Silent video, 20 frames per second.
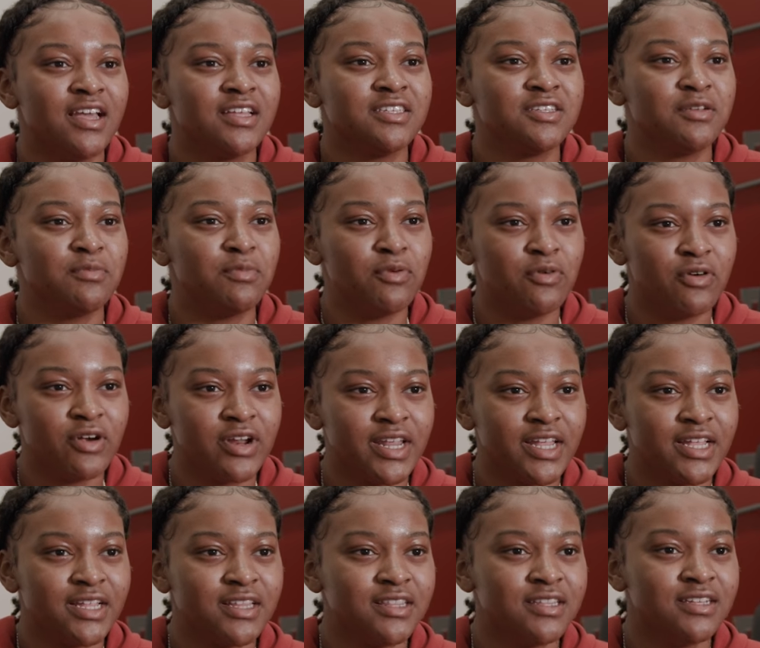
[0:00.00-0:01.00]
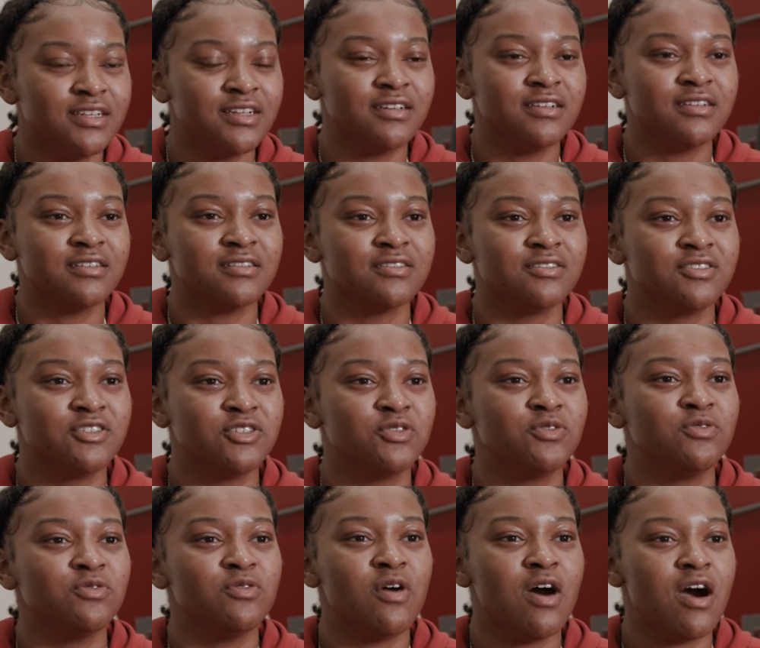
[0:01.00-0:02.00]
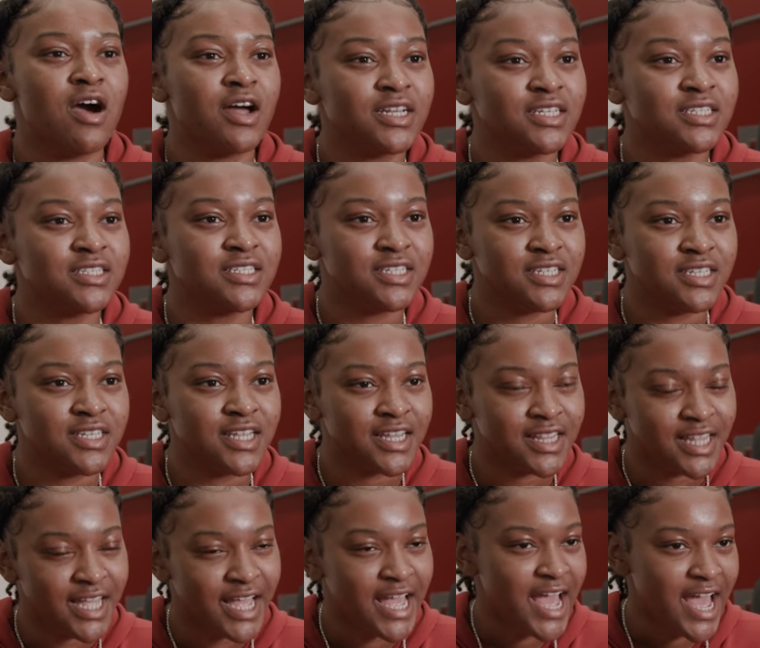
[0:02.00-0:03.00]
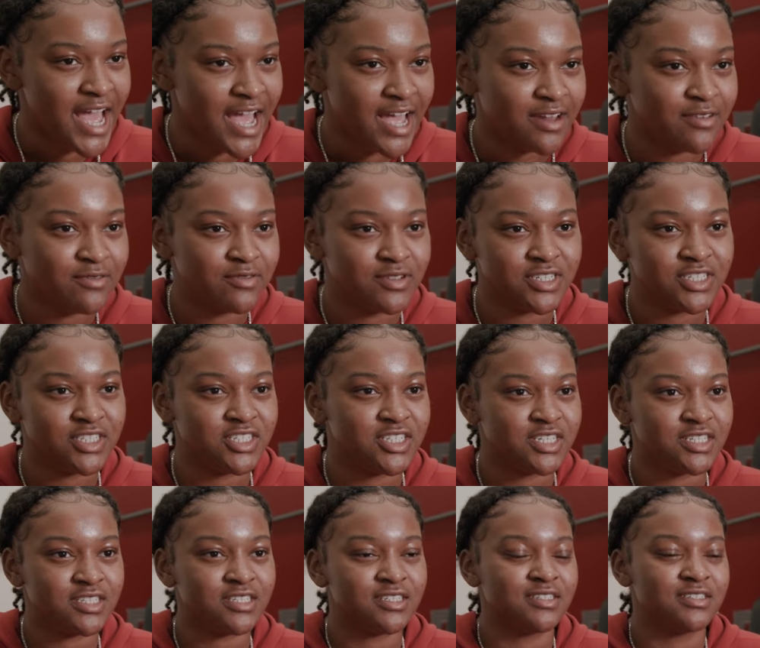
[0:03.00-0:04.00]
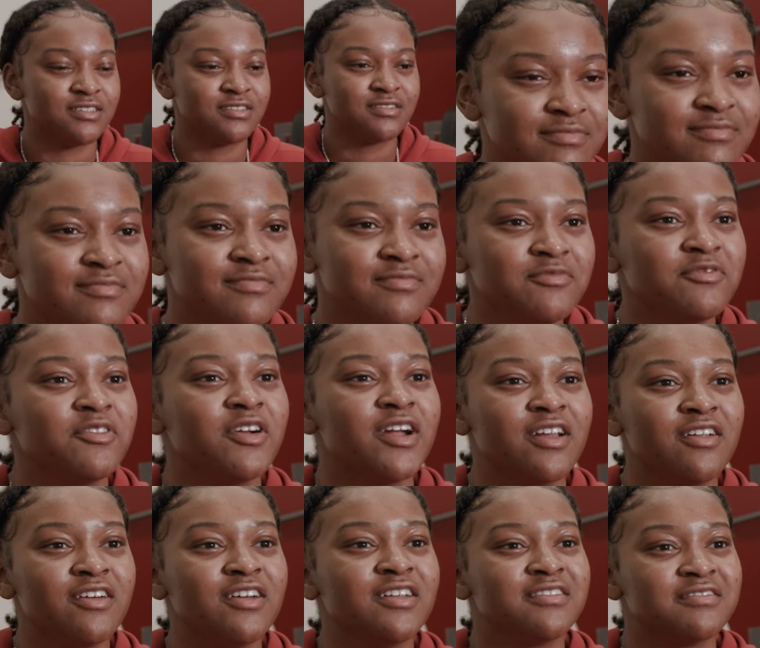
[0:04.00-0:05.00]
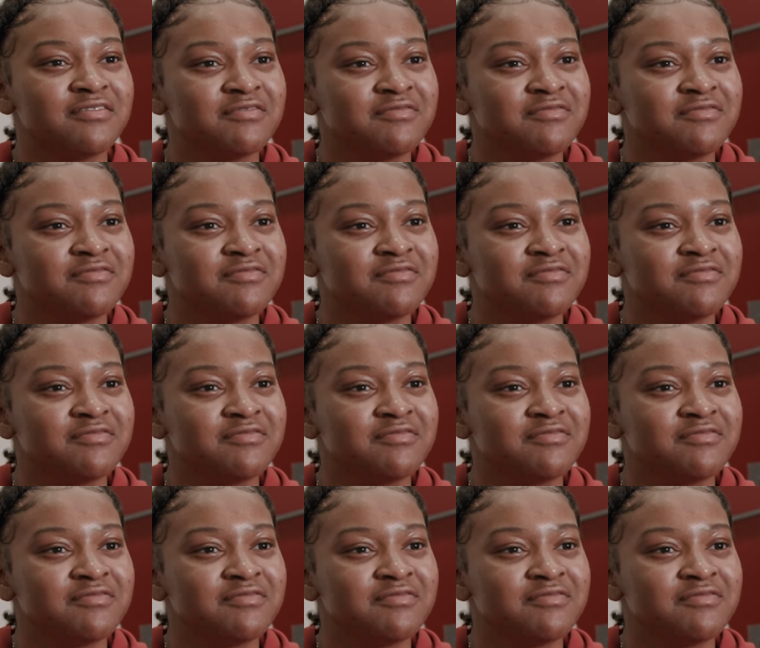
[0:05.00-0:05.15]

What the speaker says: supported, the true honesty that they had was just right on.